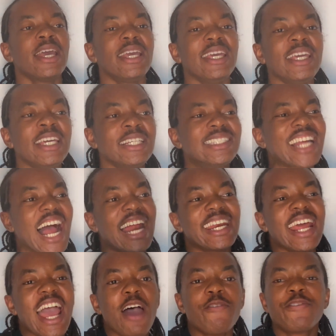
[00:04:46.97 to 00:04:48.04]
each
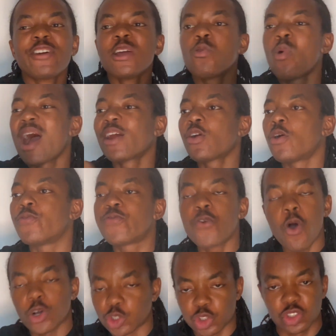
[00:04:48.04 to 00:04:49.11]
and every one of
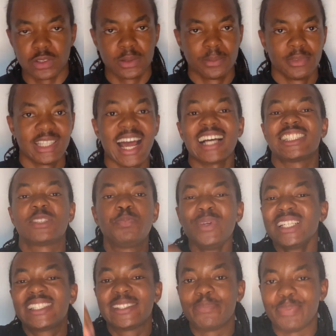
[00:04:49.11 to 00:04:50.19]
us that
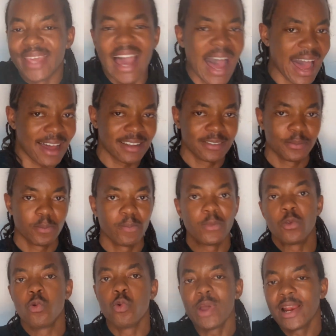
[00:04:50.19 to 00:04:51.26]
speaks Bia
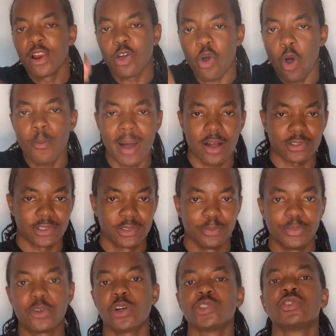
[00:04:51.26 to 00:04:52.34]
will come out
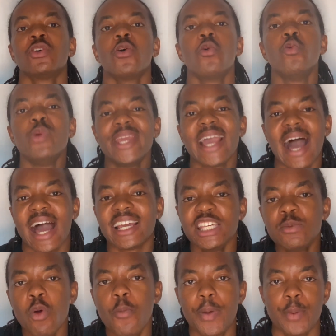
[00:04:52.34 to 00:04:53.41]
because we are
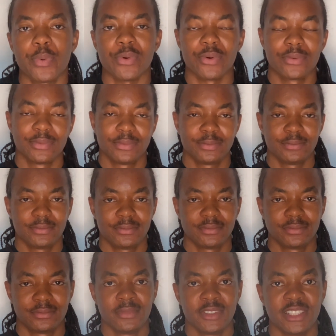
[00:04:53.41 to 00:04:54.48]
Igbo people.
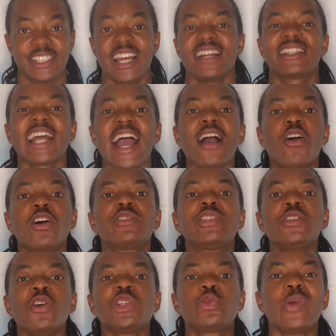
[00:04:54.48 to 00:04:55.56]
The entire
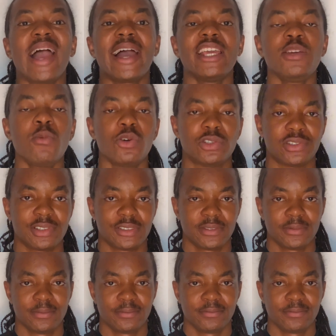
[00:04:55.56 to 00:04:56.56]
country knows we are Igbos.